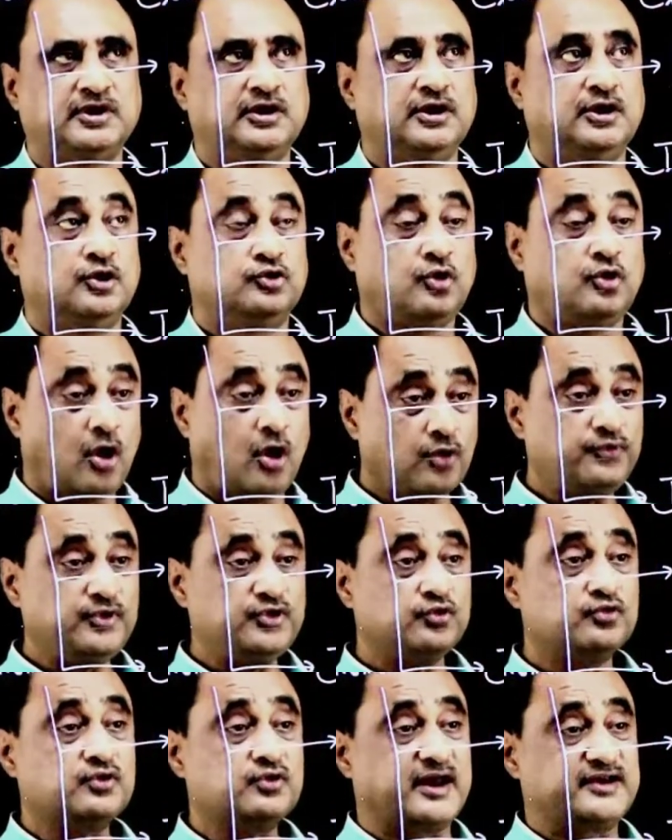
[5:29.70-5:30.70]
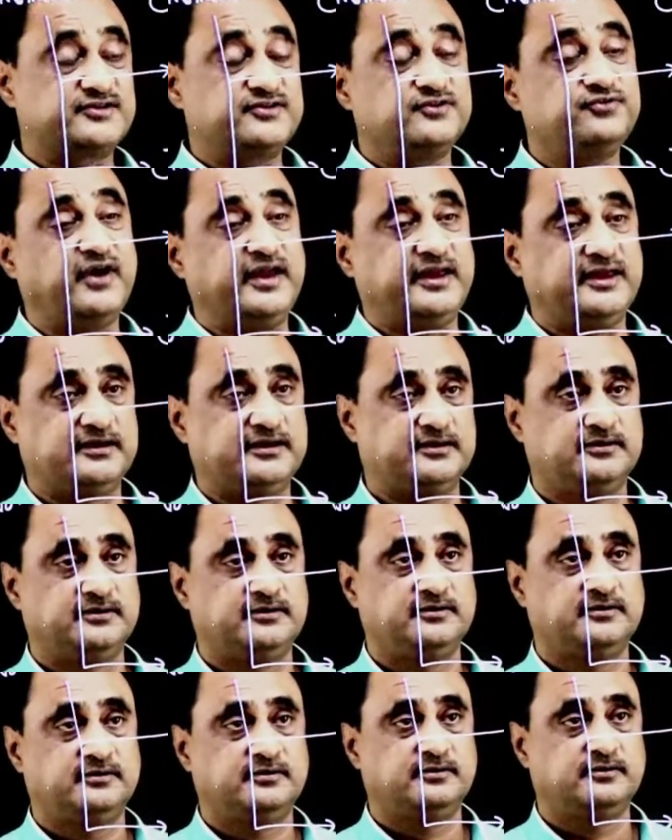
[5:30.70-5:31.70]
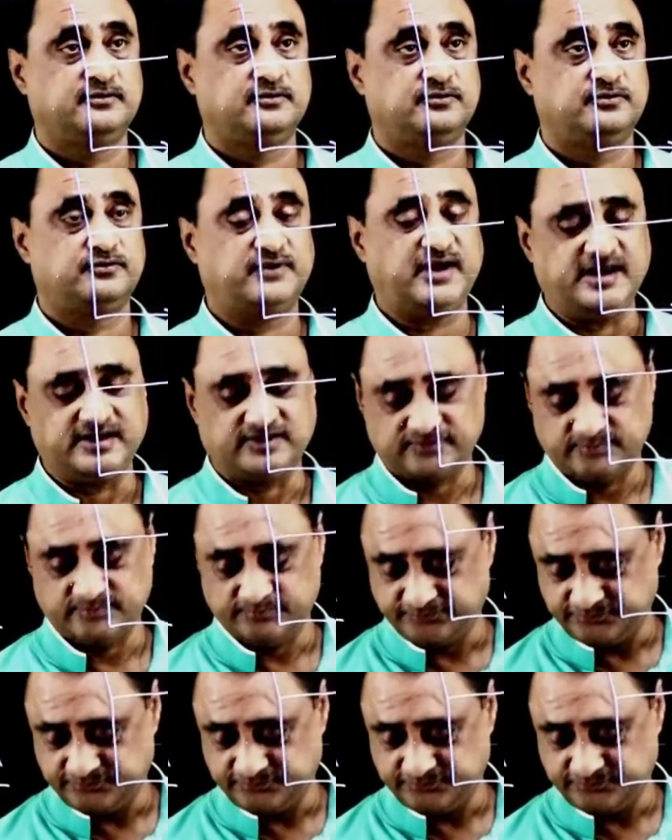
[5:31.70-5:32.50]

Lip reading: Now how we do classify? Right?